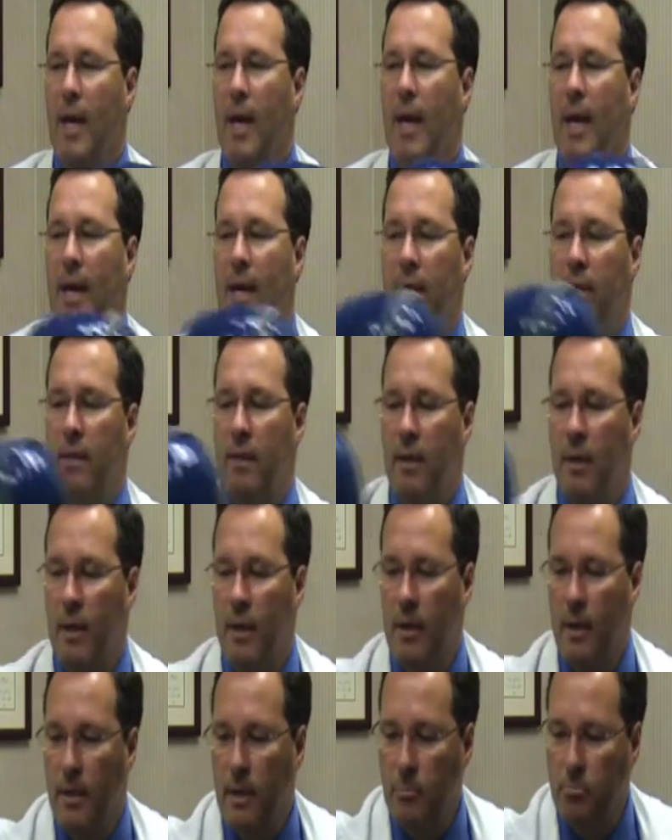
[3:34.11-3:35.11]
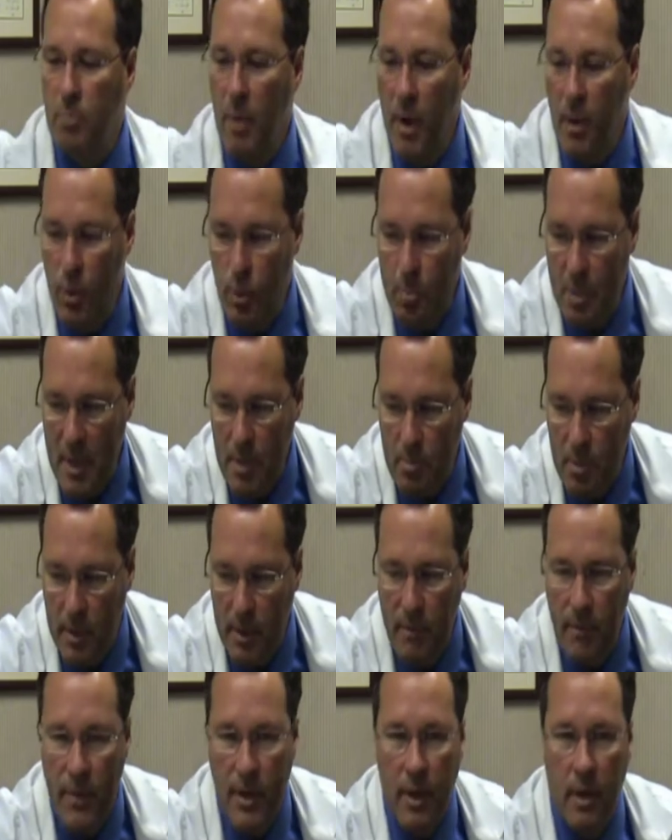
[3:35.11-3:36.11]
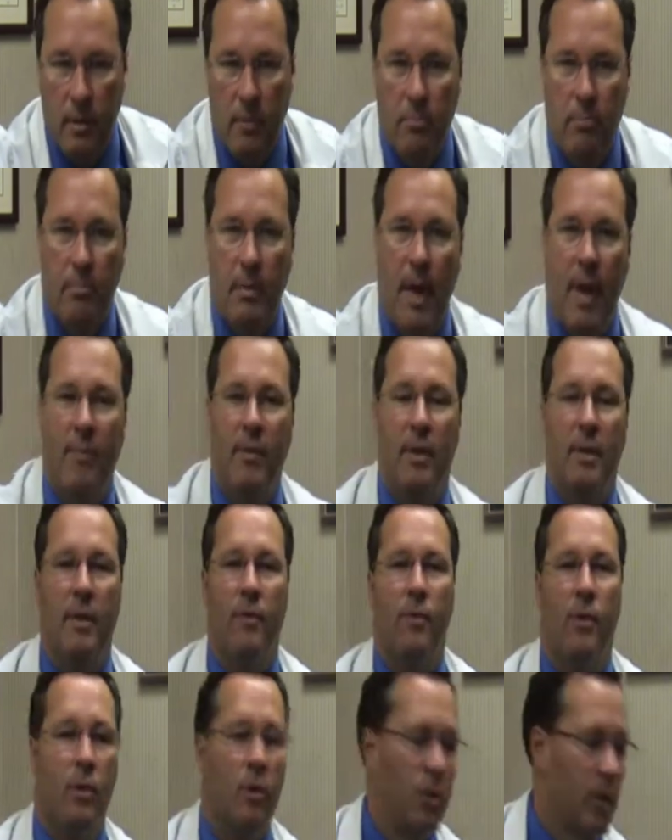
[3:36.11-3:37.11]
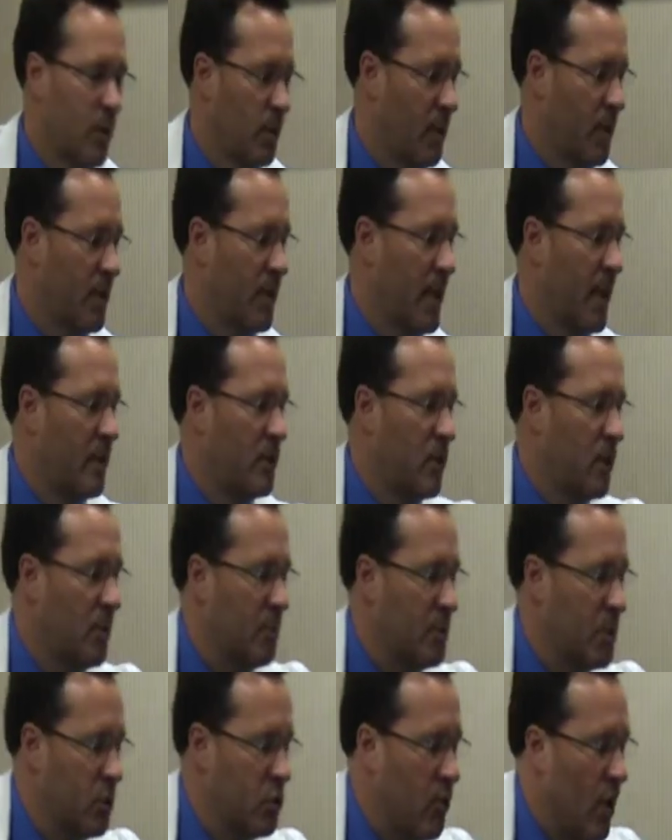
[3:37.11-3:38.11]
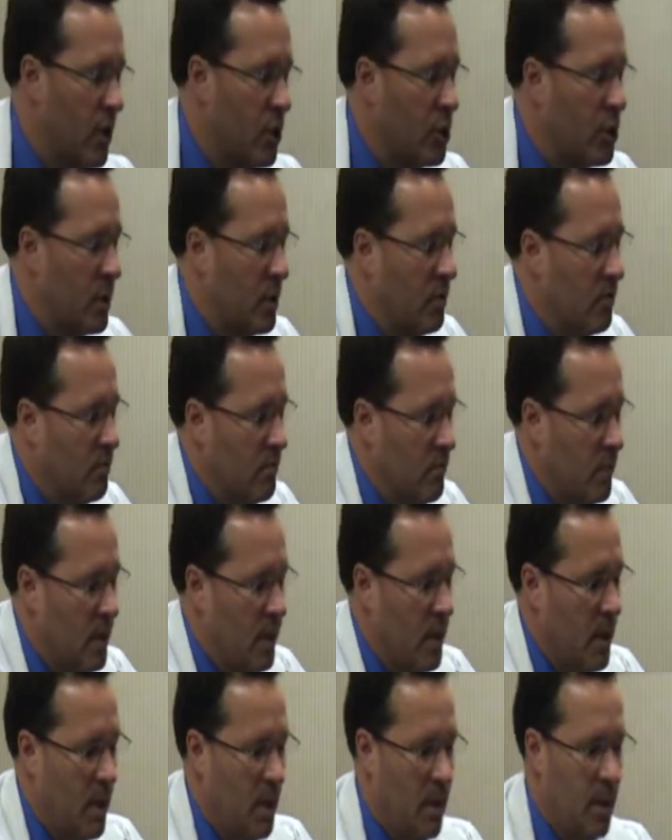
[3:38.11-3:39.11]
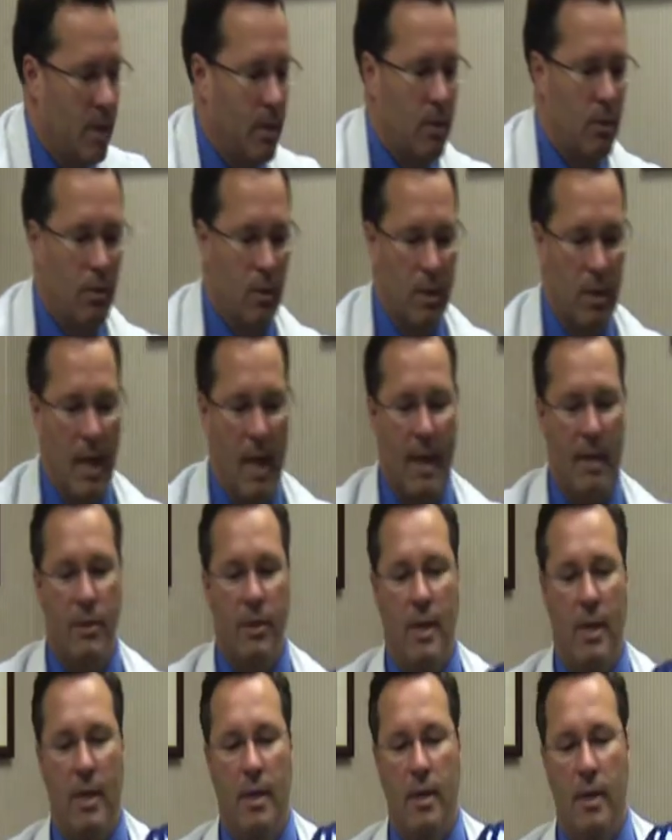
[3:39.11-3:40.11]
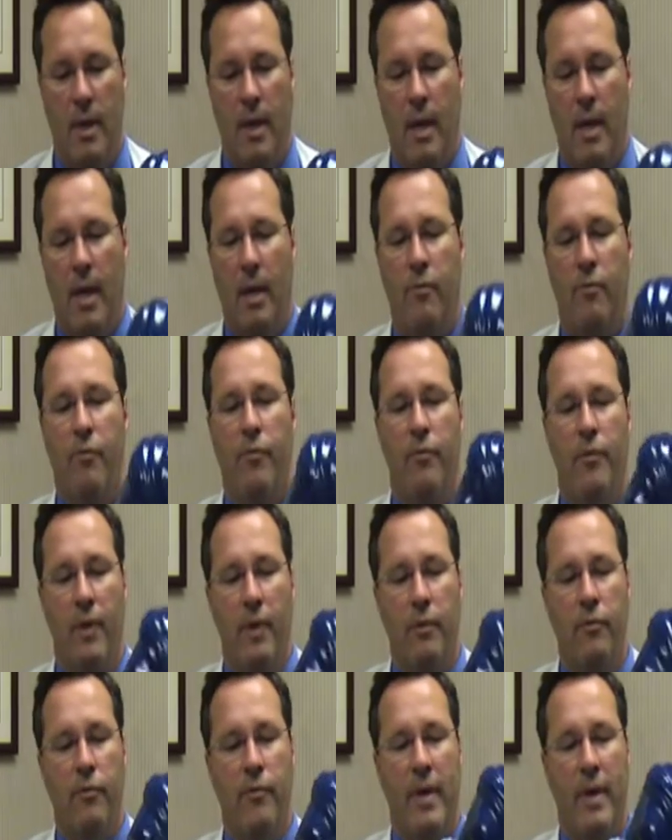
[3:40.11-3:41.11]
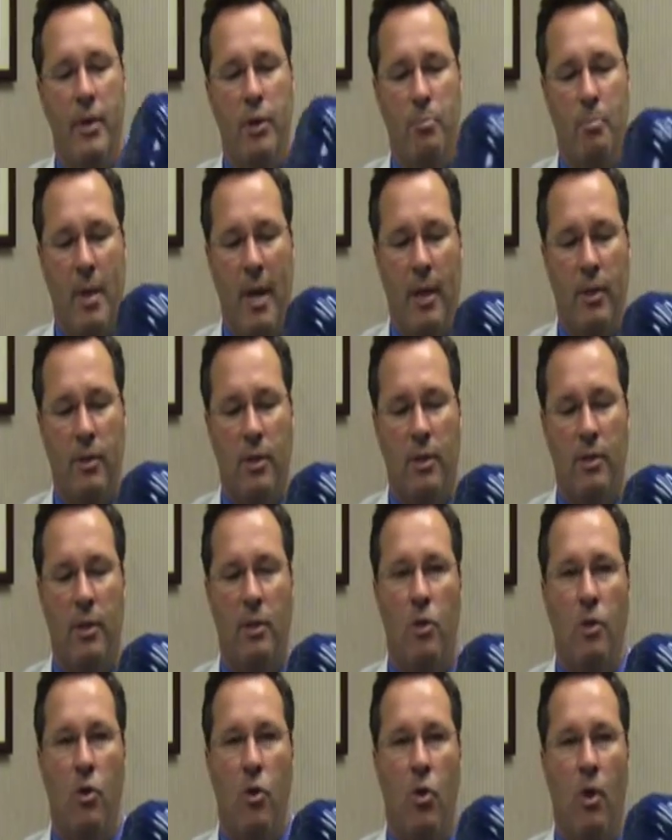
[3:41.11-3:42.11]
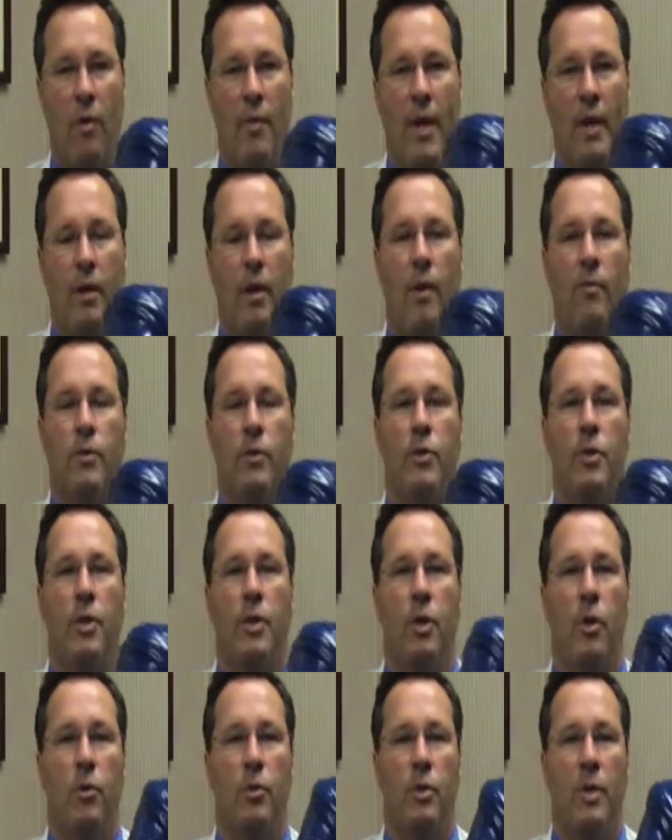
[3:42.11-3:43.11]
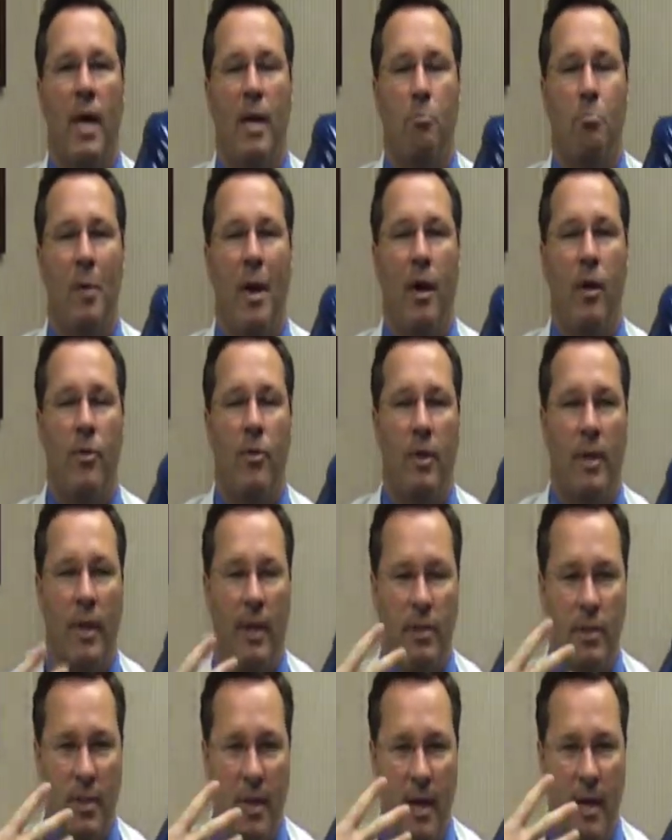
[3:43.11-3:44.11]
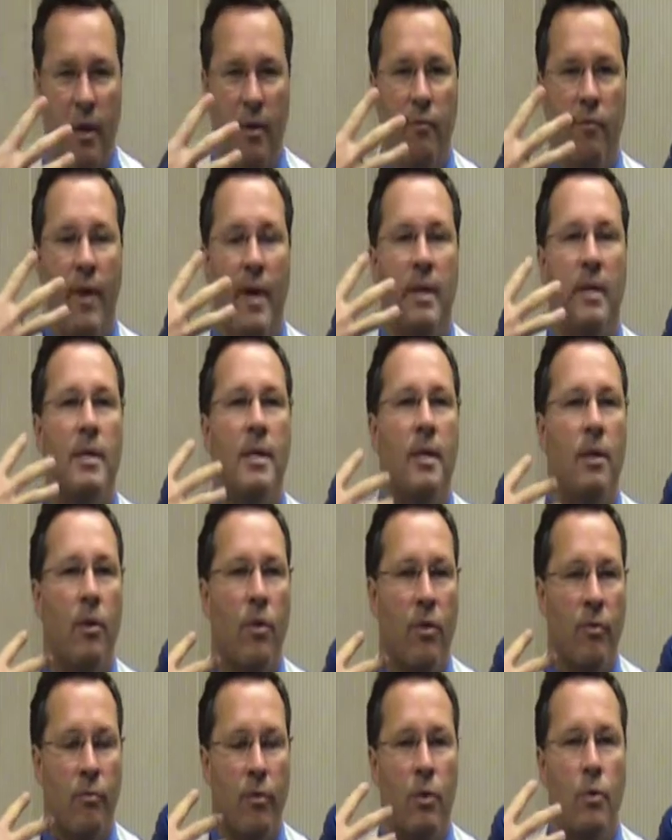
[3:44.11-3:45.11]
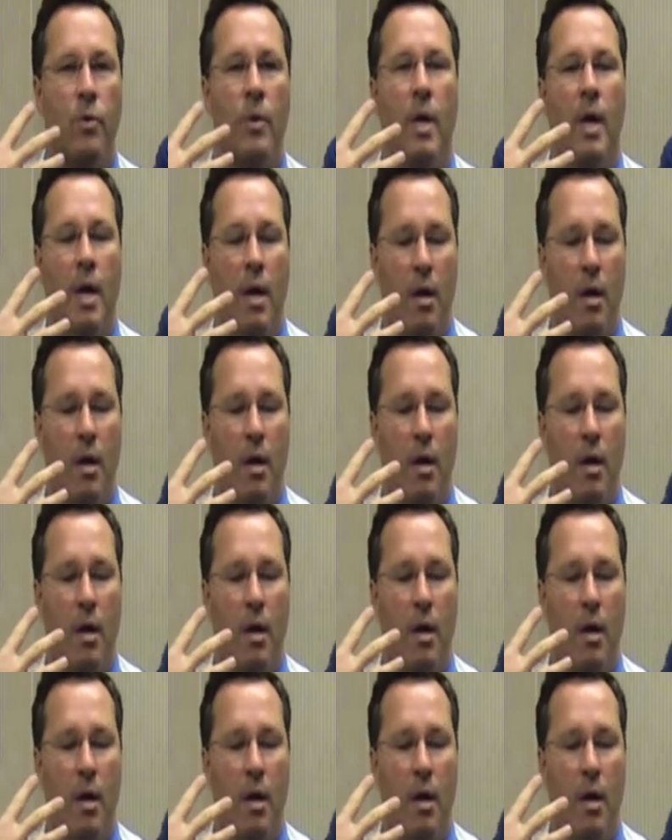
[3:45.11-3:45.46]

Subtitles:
And other people, if they're having difficulty with nasal obstruction, utilize a full face mask, as it's called, that covers the nose and mouth and lets air vent in through